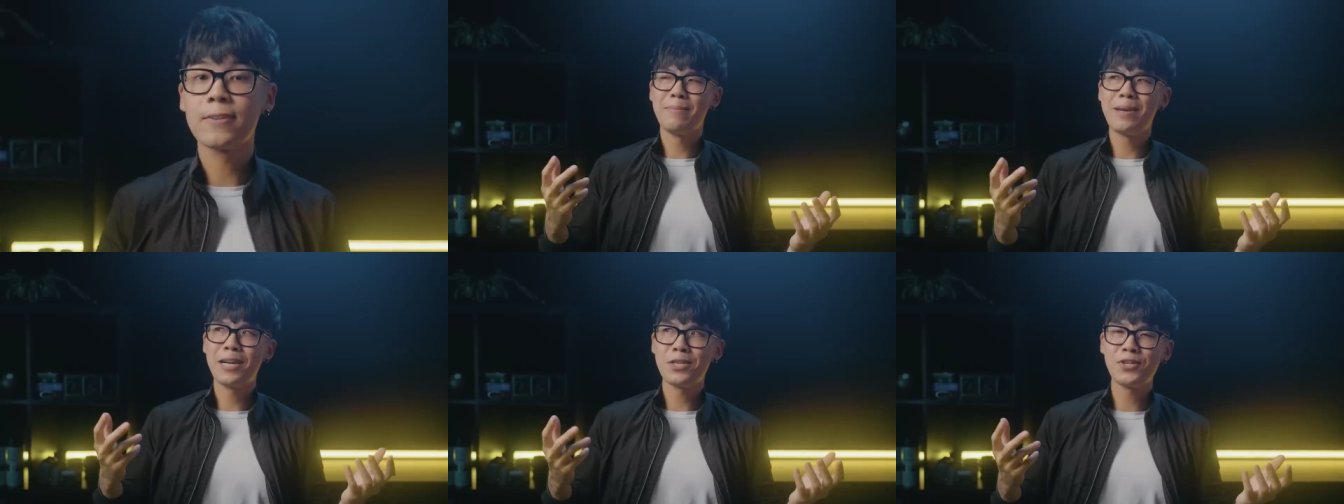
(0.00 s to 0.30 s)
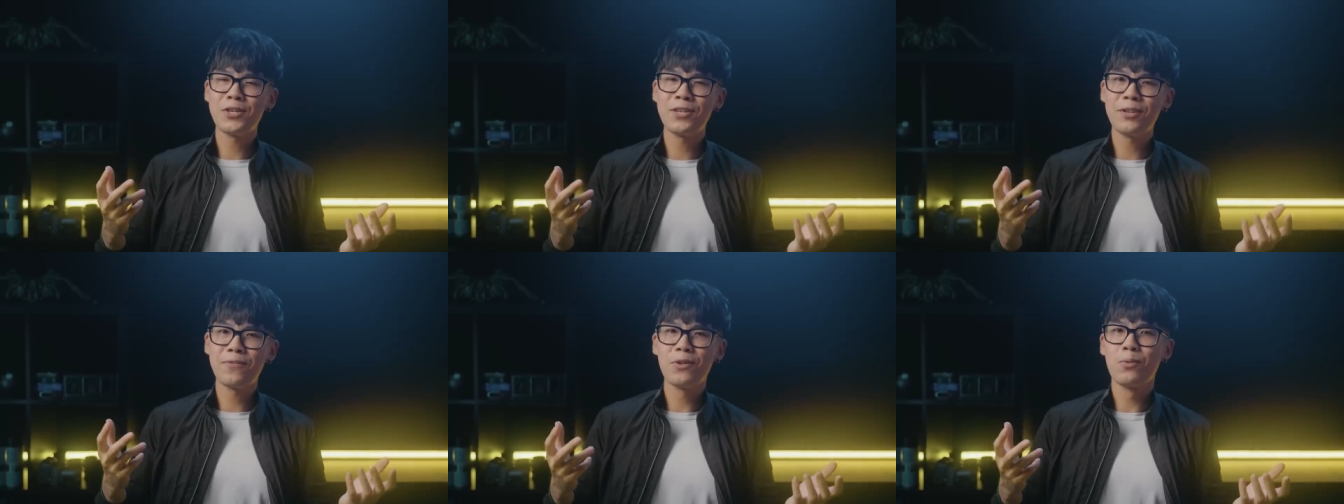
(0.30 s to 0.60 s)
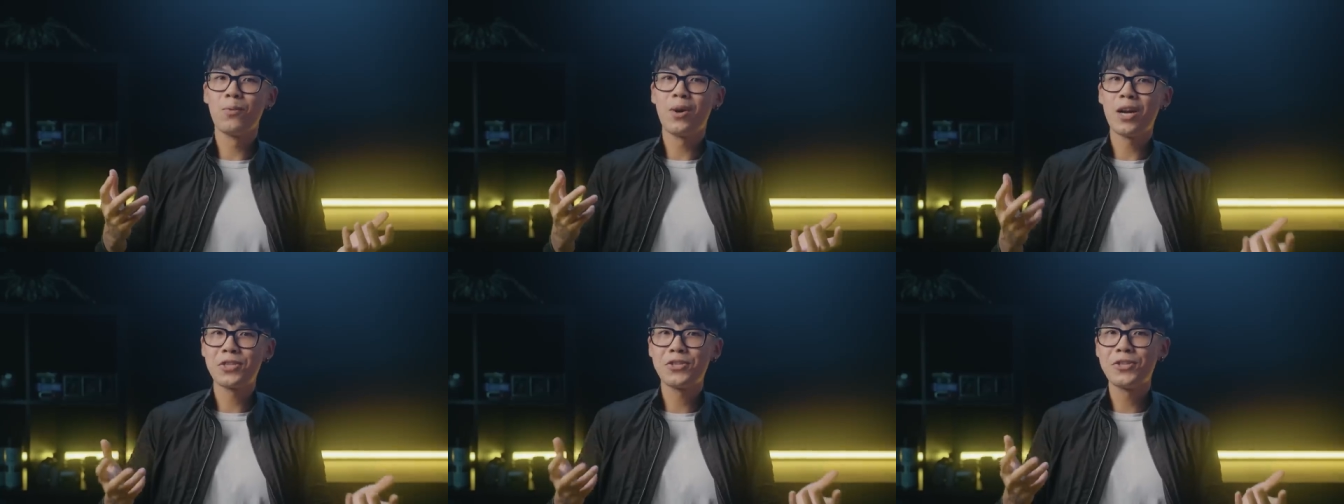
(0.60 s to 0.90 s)
Imagine if you
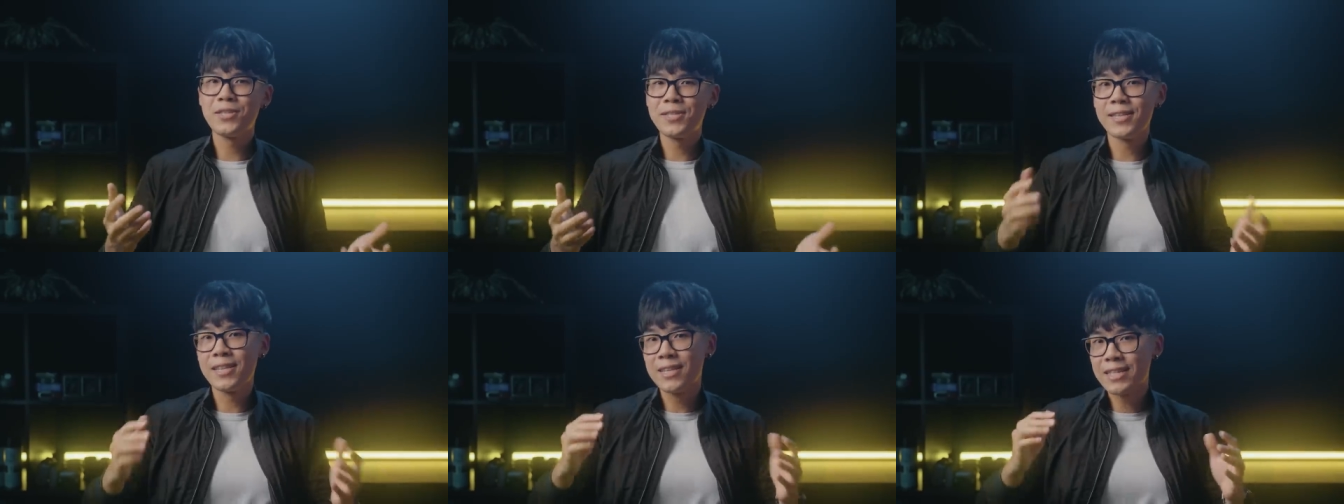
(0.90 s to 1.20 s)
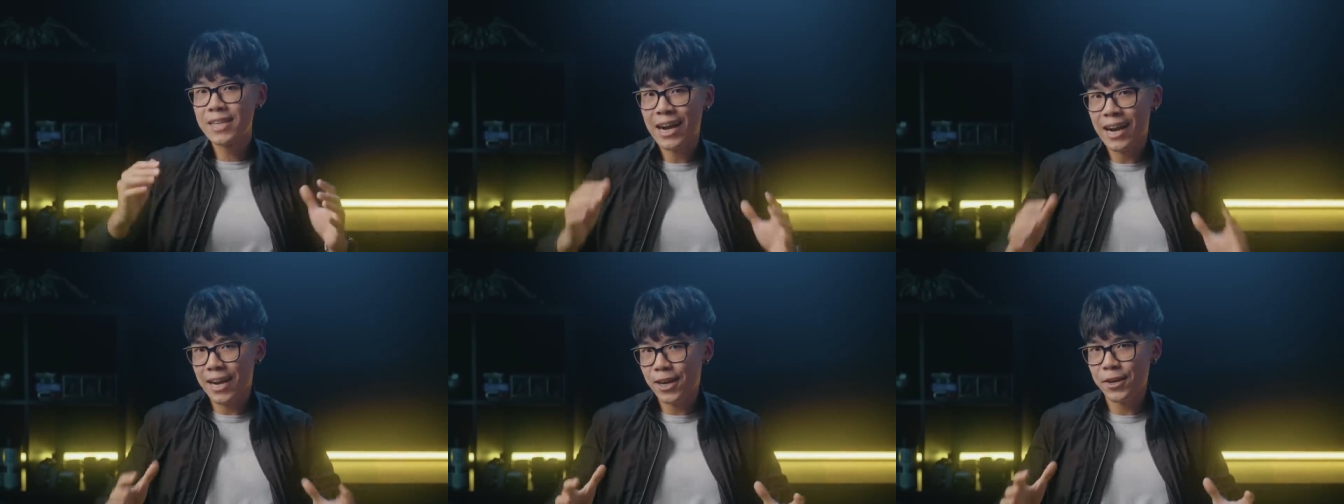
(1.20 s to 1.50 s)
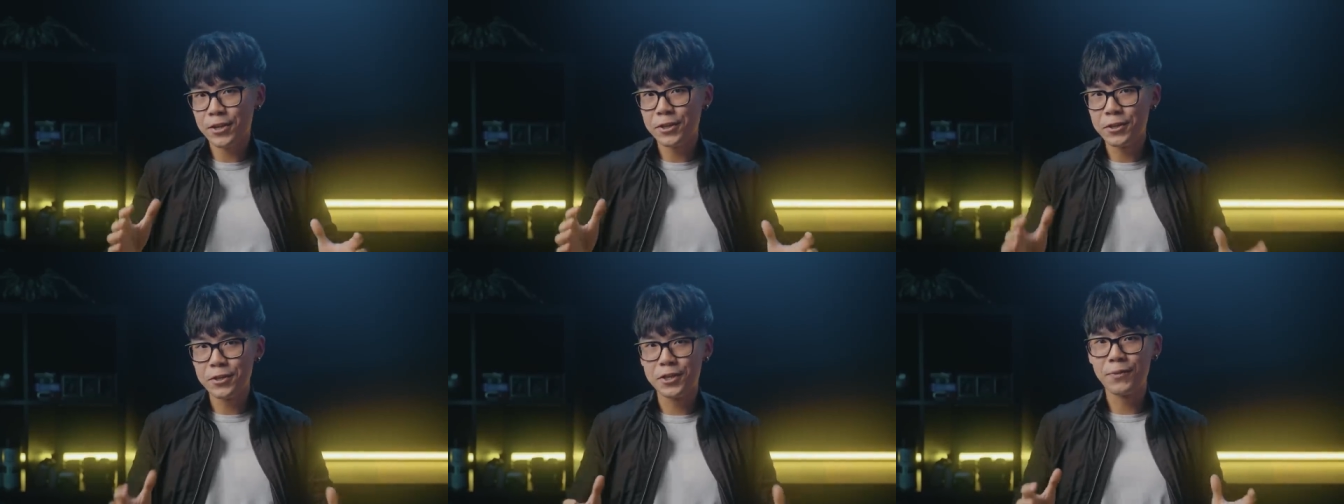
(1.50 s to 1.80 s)
watch this
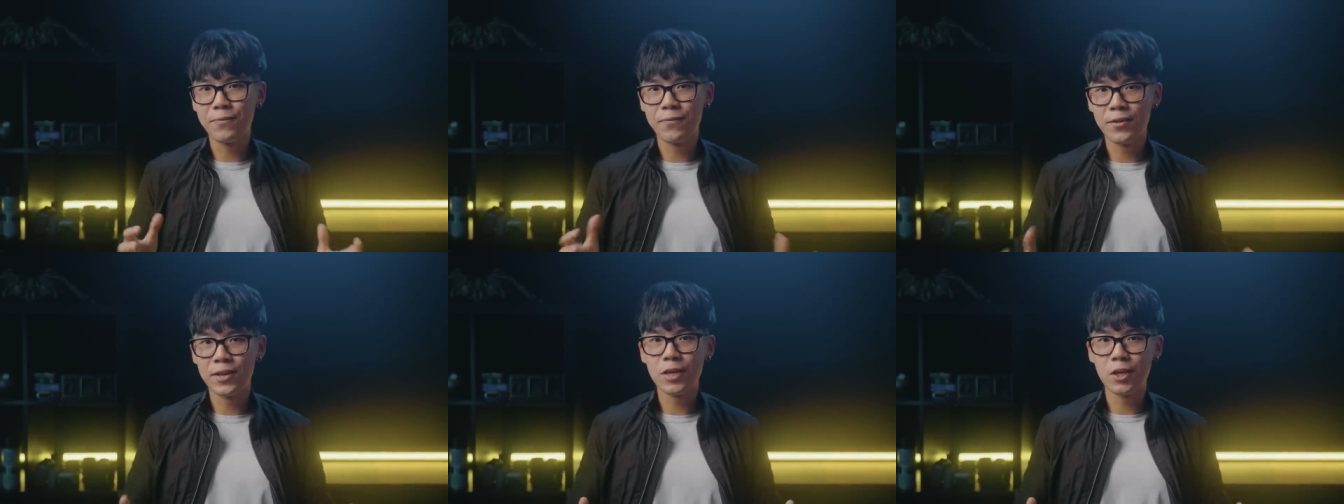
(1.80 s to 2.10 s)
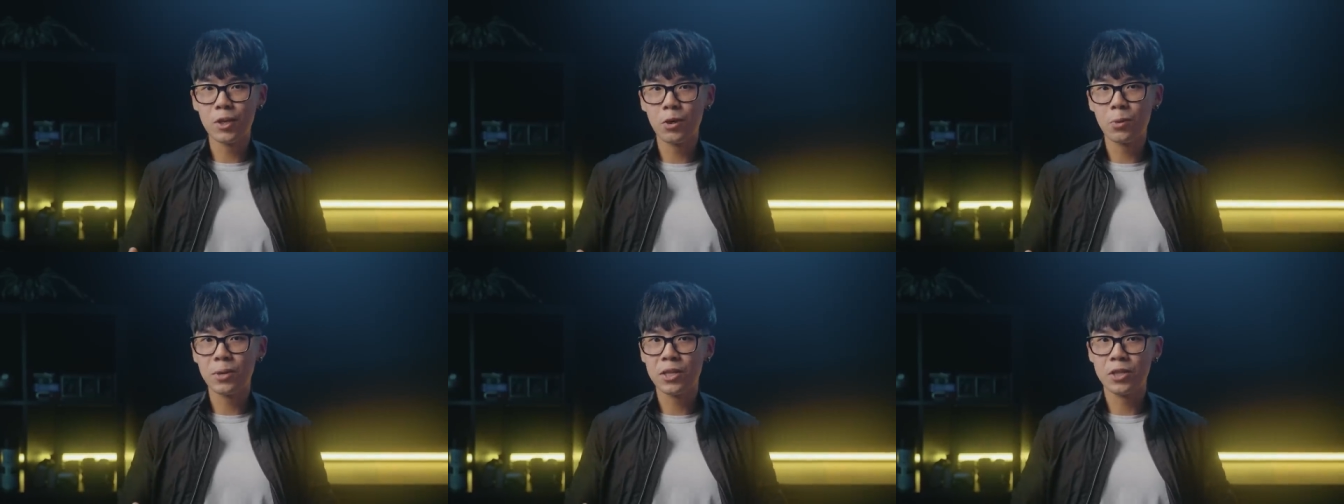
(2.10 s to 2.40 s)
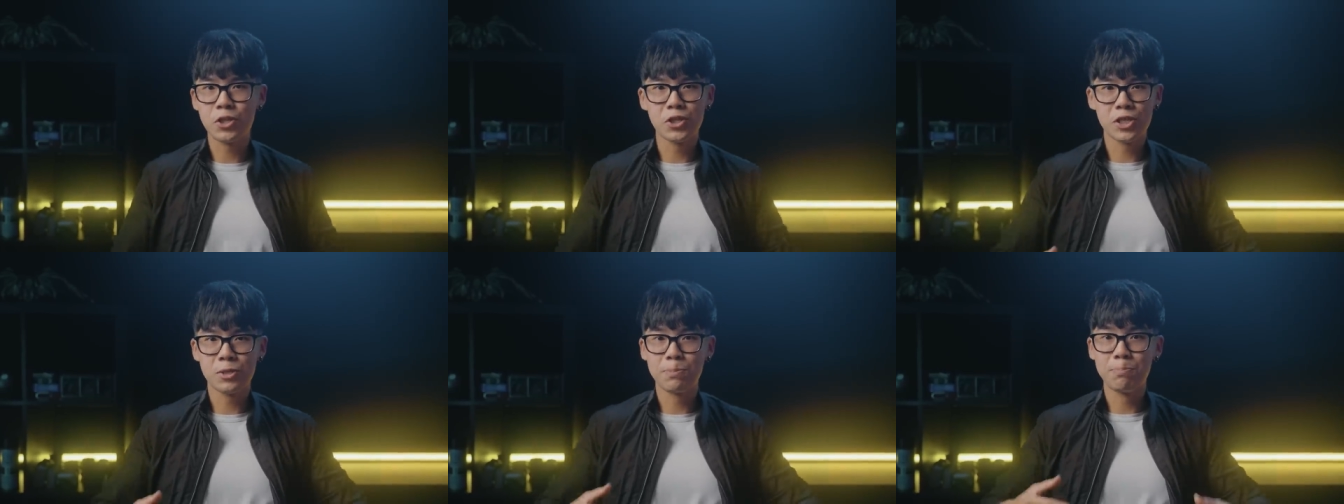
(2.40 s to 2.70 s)
entire YouTube video
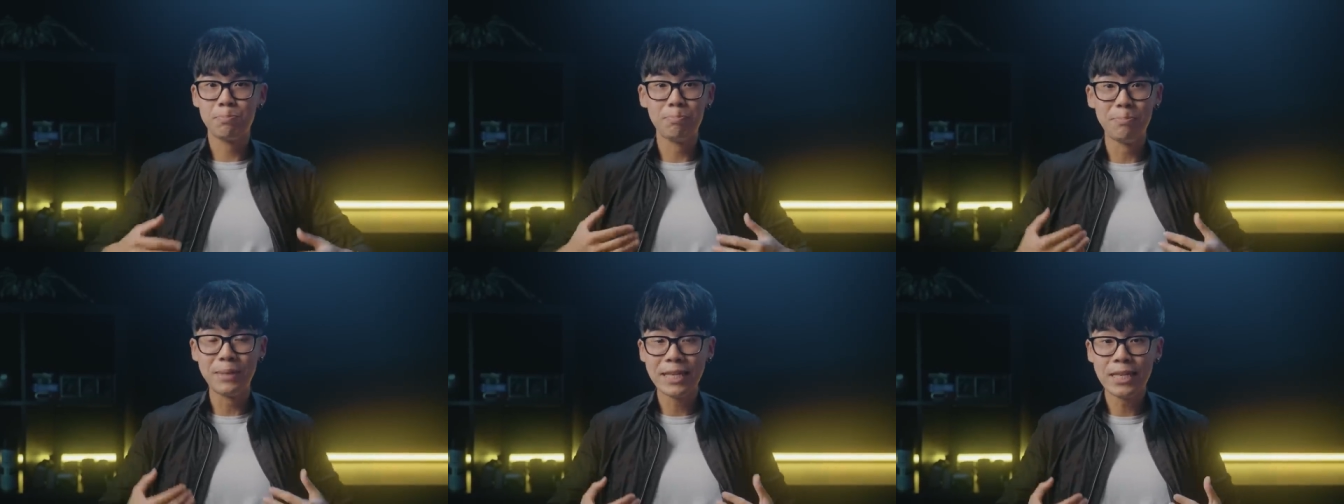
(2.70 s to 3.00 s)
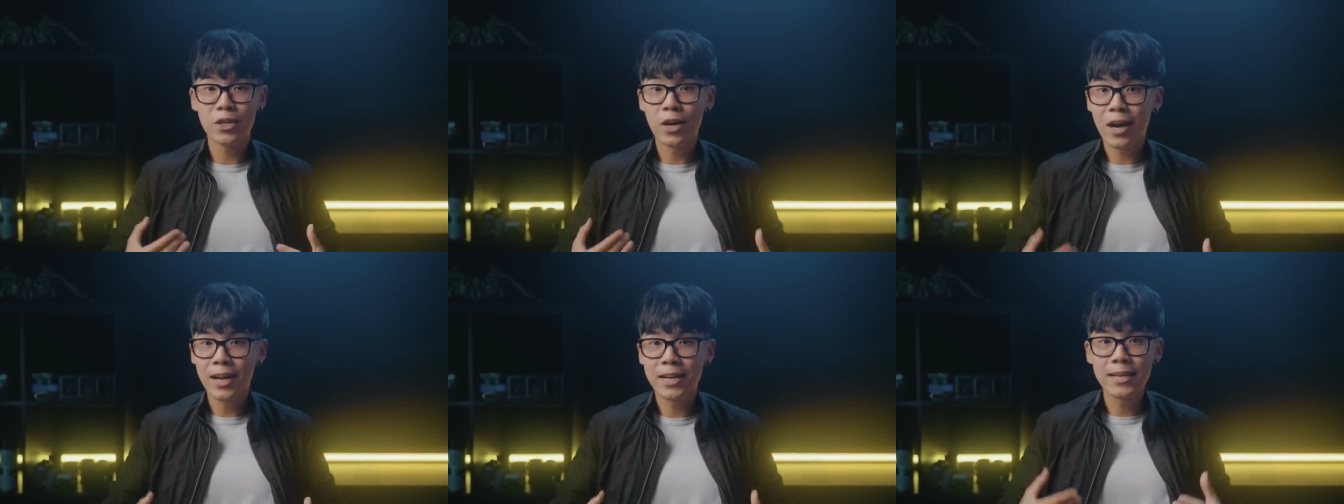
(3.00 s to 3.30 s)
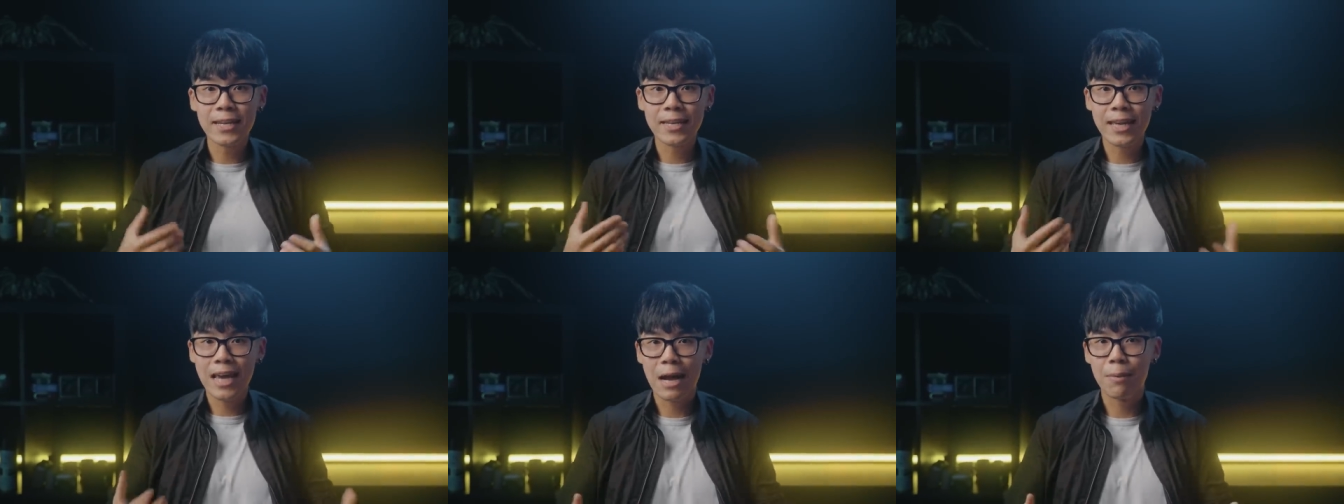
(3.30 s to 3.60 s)
with just me
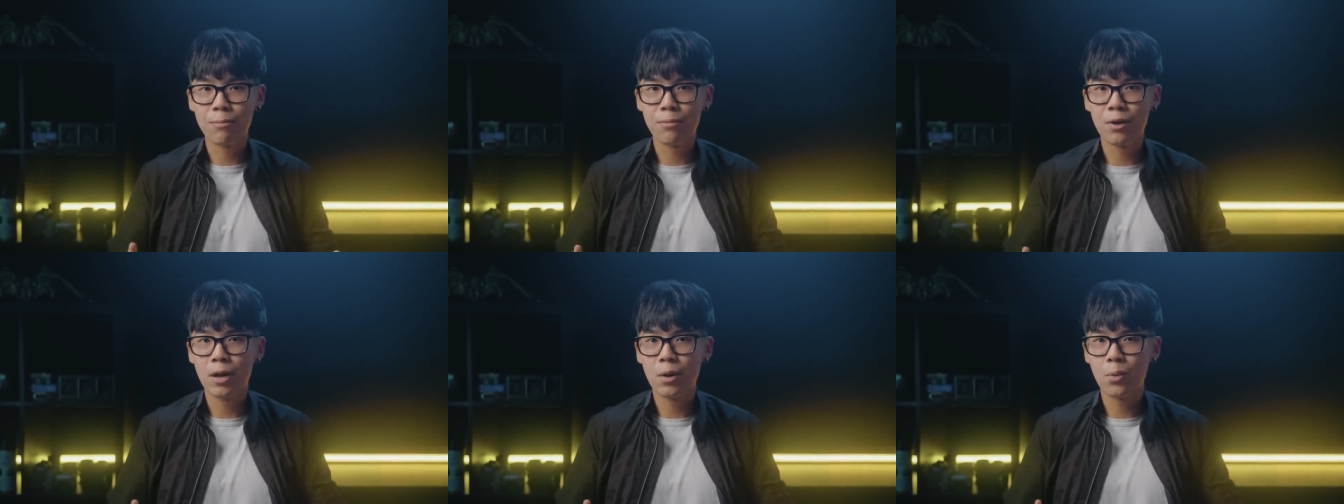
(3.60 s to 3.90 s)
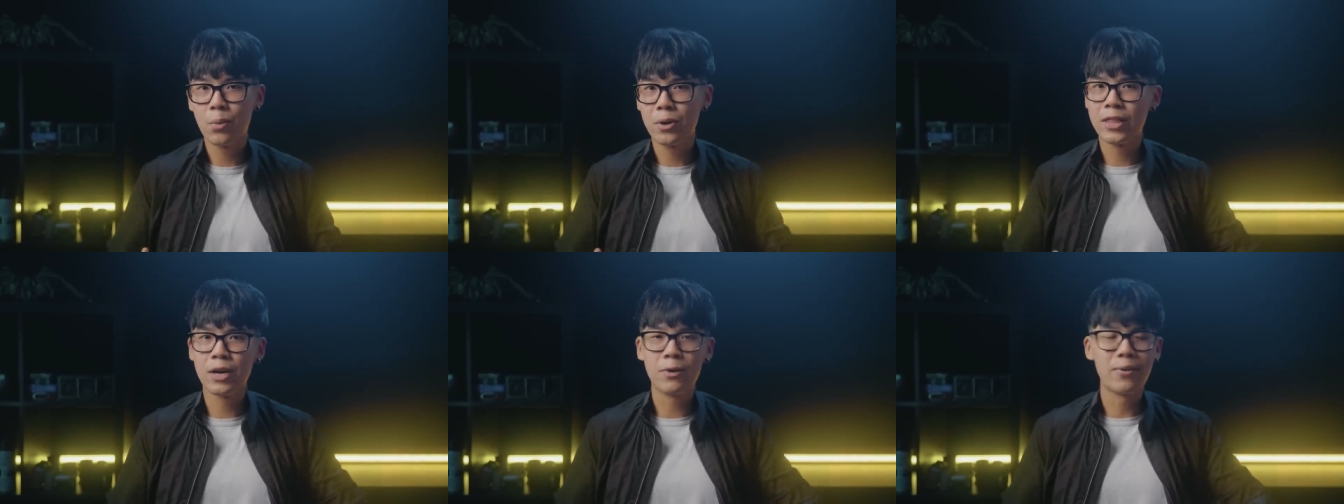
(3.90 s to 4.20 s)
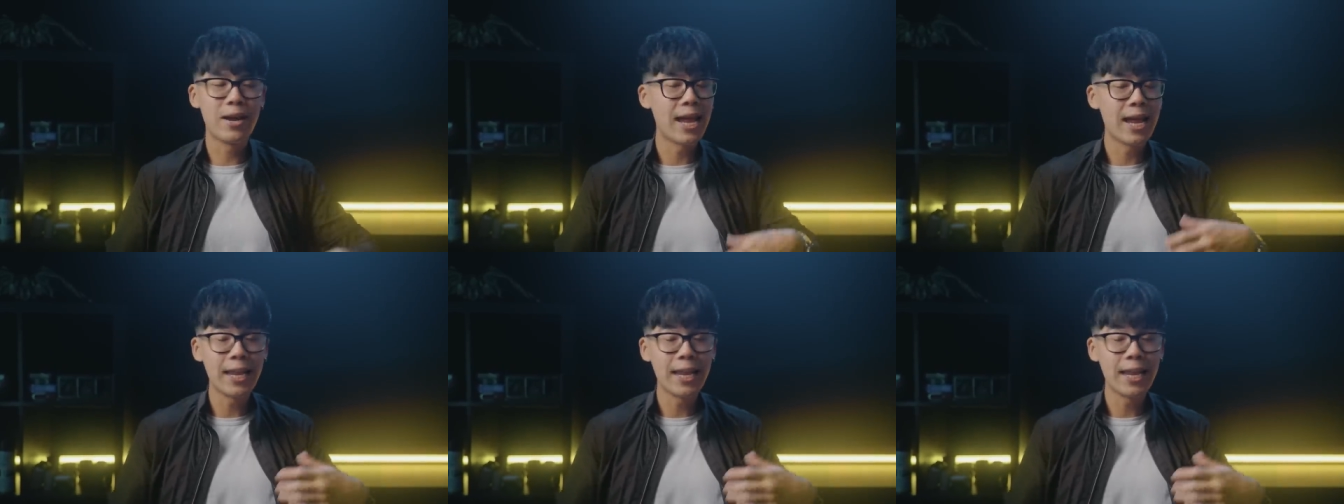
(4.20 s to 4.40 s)
talking to camera without